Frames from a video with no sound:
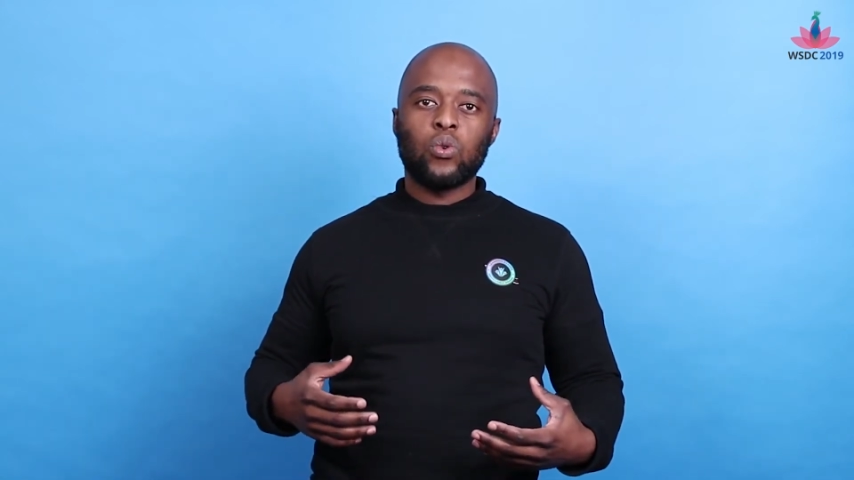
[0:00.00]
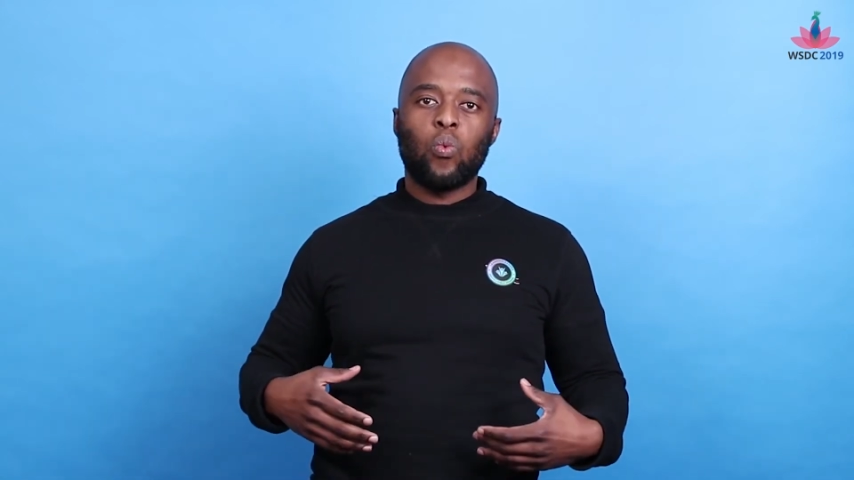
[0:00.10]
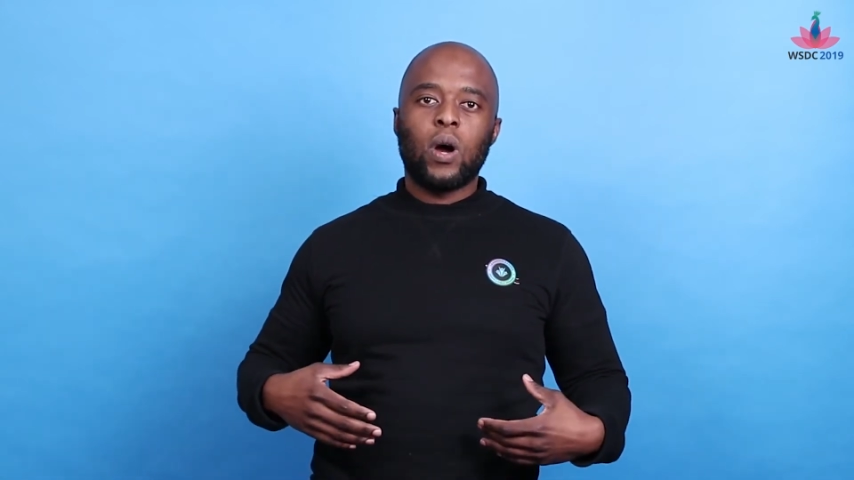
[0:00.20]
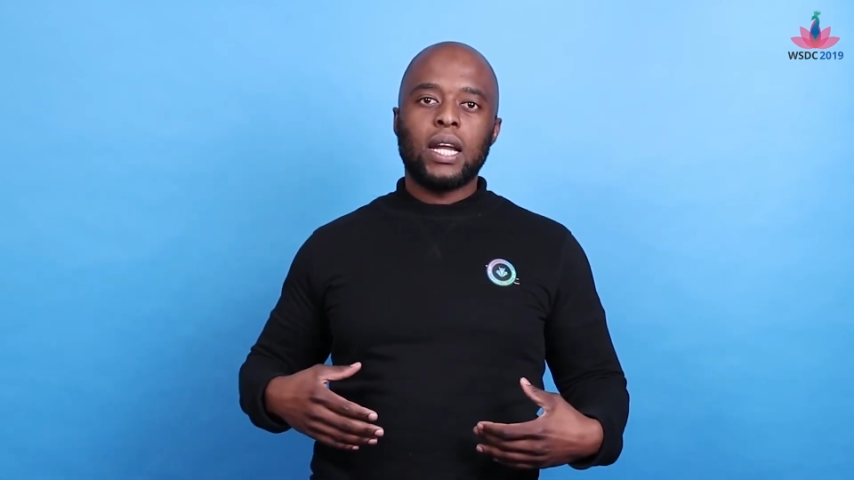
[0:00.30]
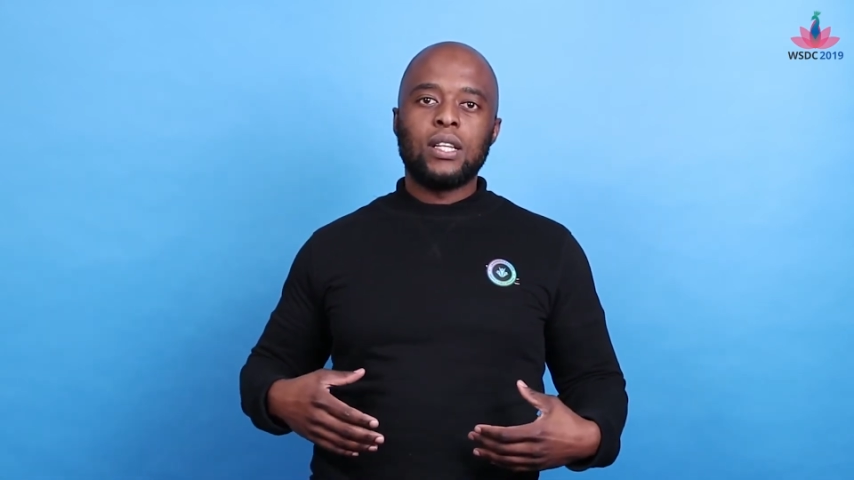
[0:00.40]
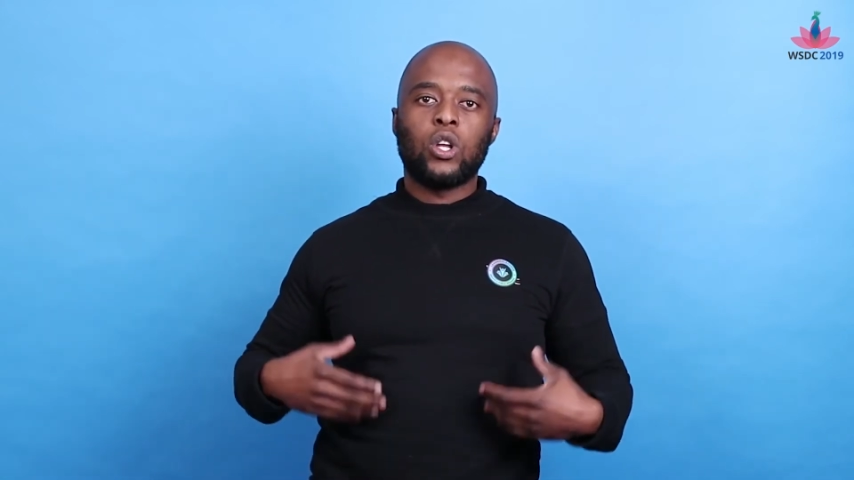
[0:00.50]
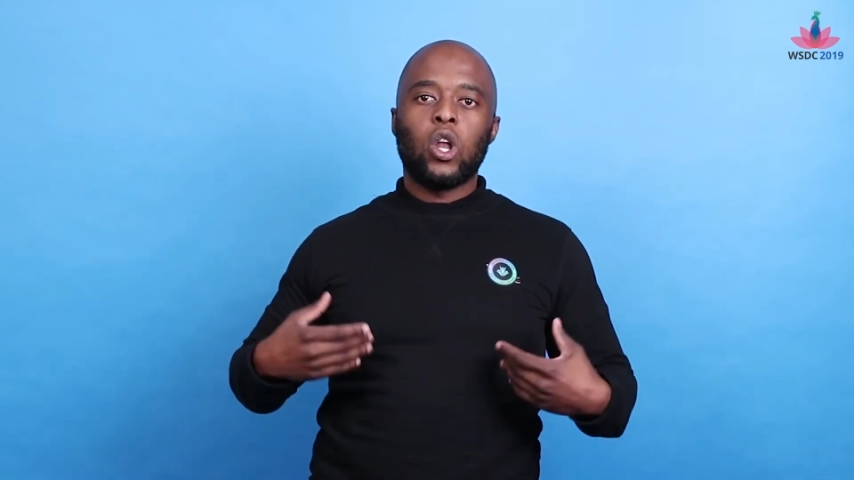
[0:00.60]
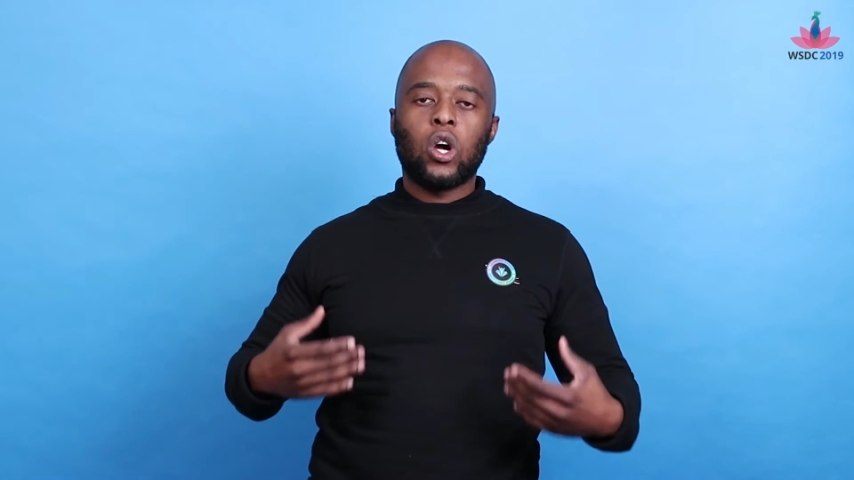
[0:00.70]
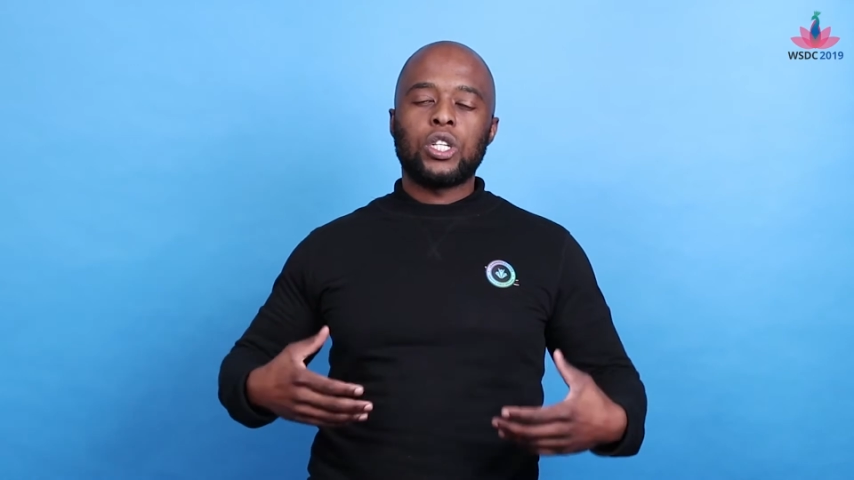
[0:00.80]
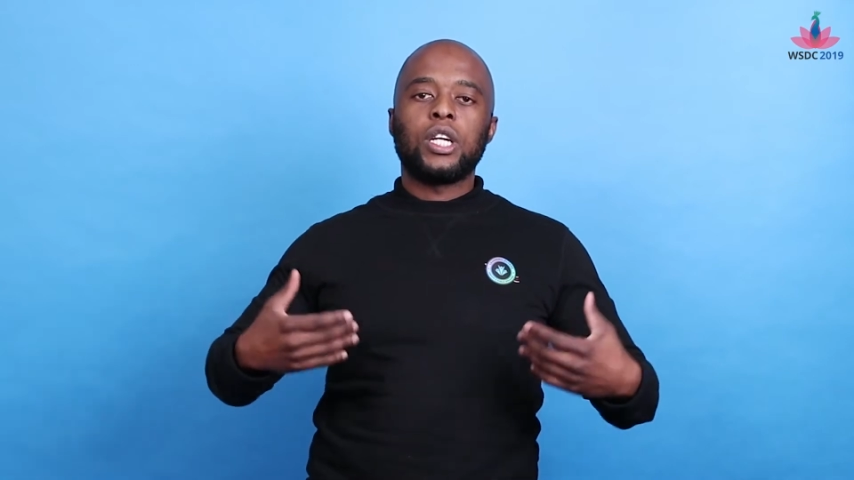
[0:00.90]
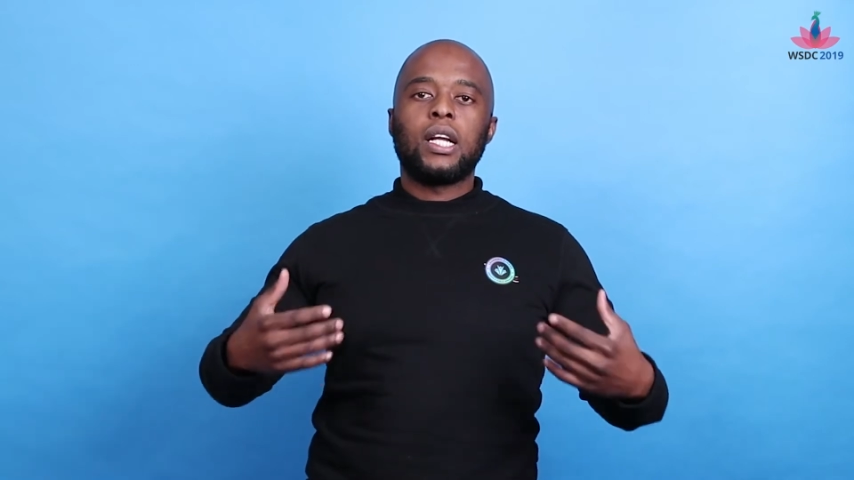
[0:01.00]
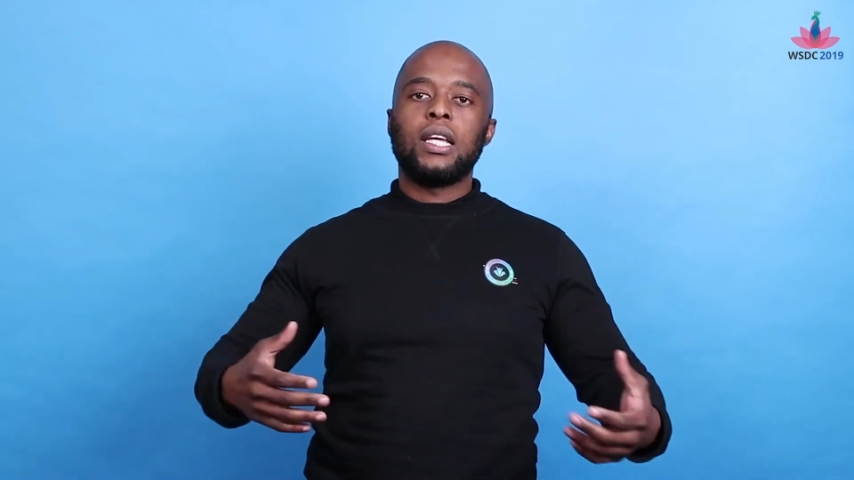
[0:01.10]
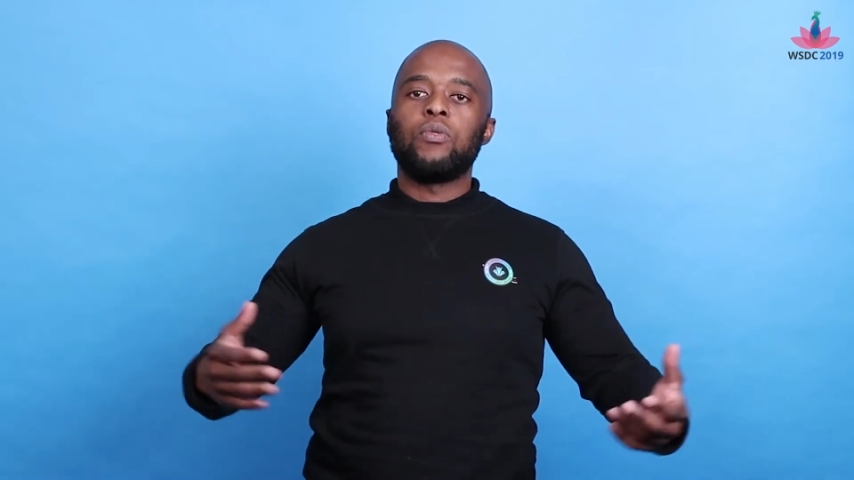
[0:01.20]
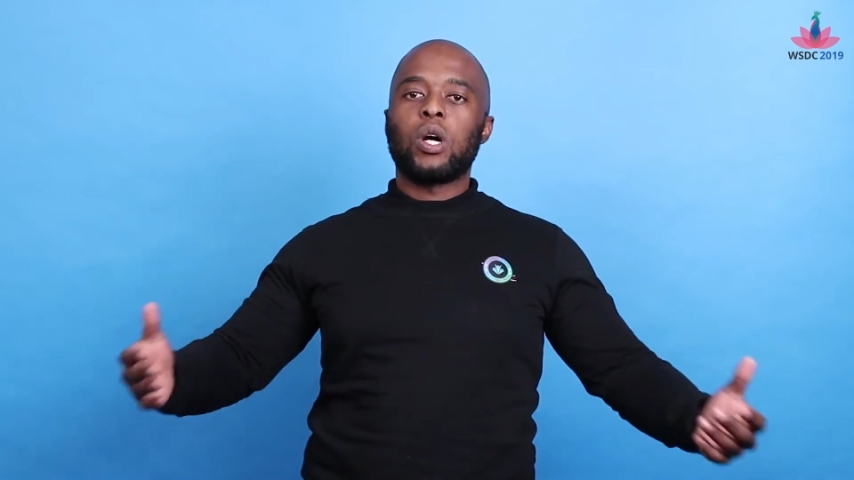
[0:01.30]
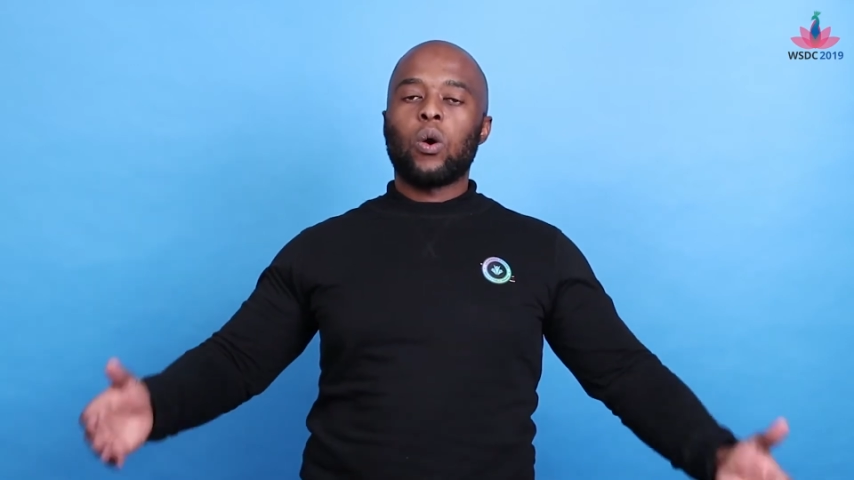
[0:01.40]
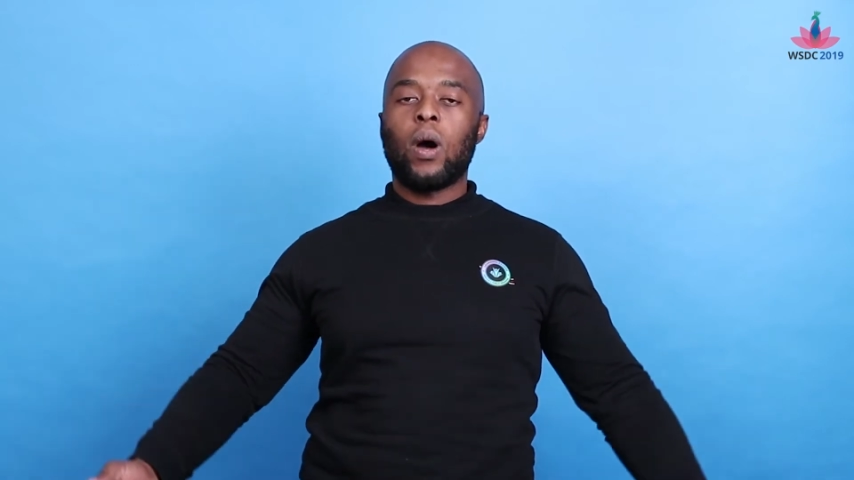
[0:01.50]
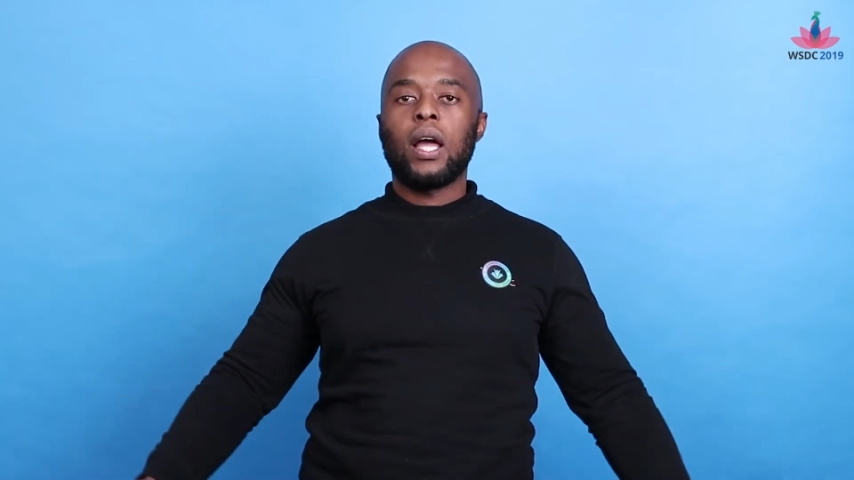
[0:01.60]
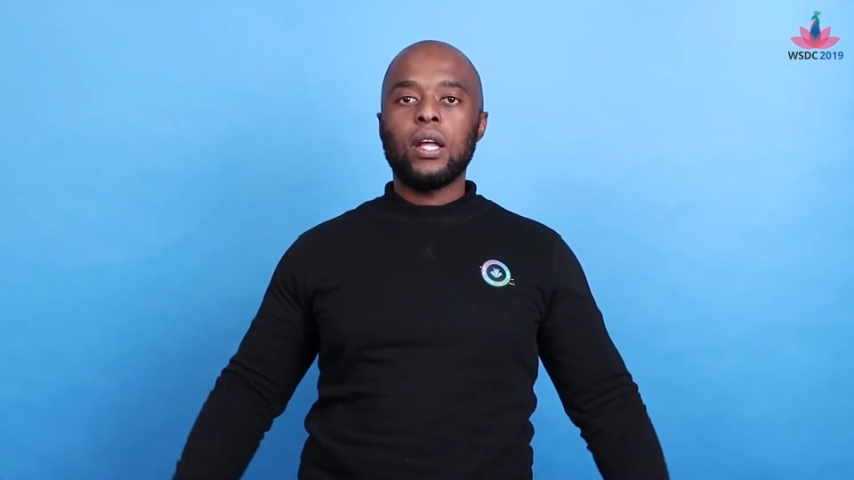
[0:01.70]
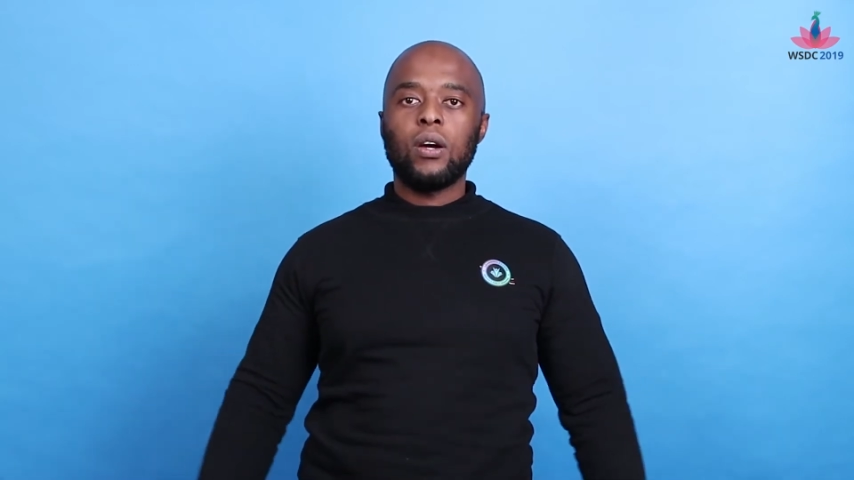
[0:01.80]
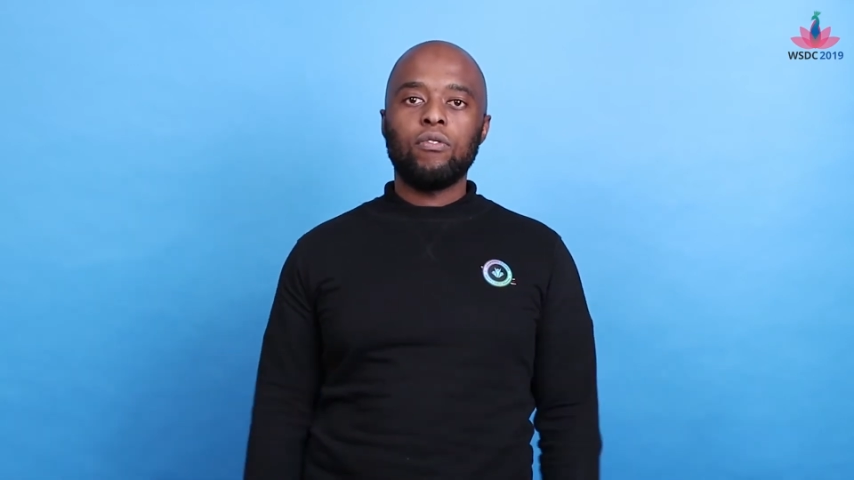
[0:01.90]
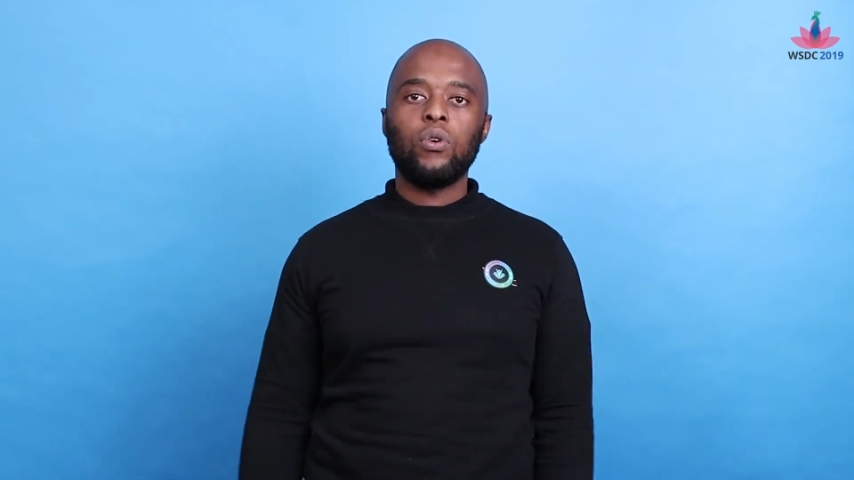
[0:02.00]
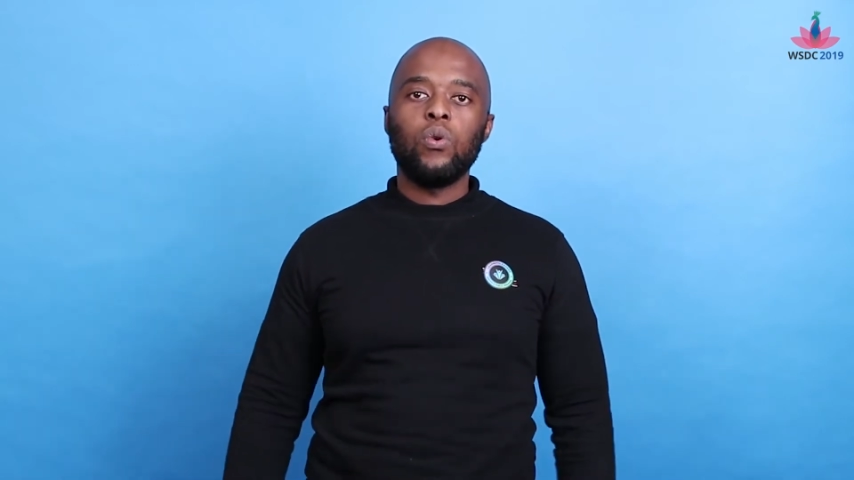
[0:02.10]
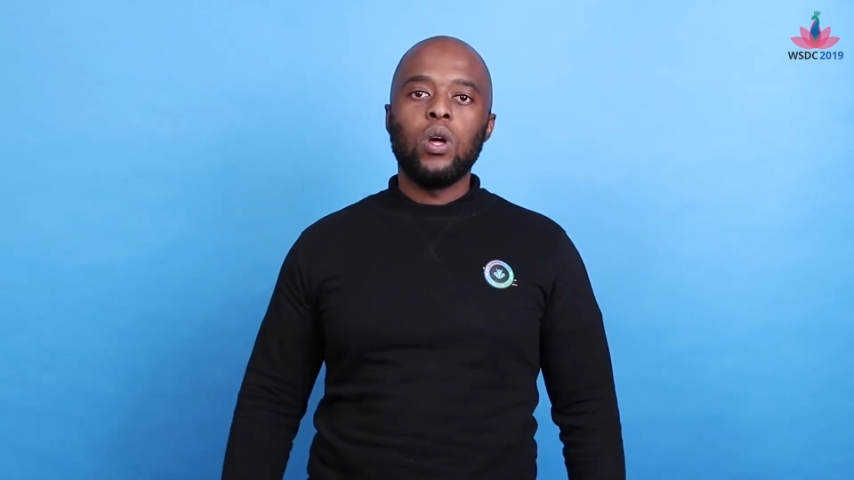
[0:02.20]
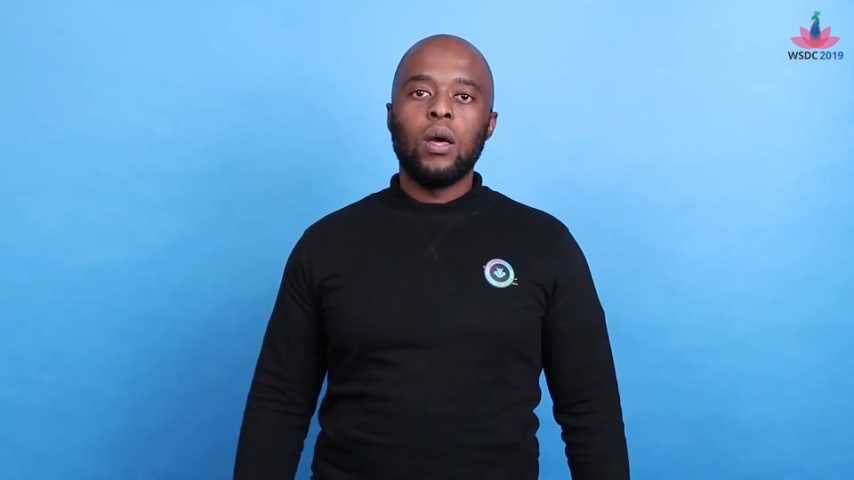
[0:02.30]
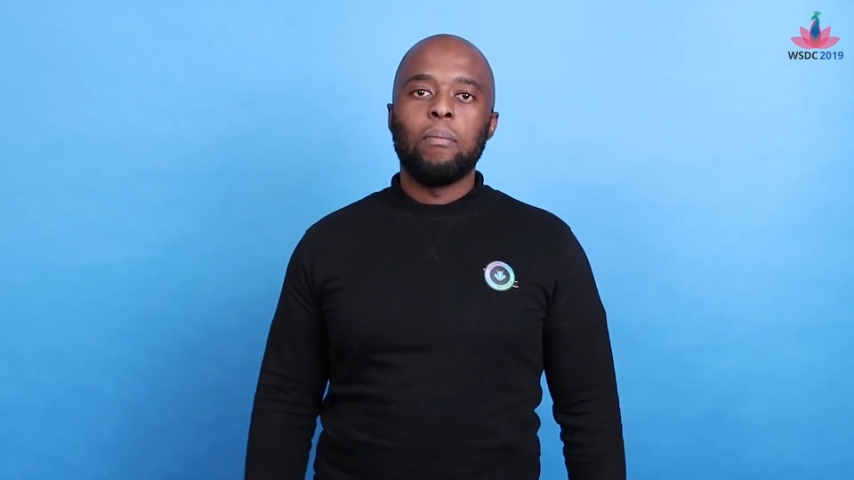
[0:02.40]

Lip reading: what is logically required of you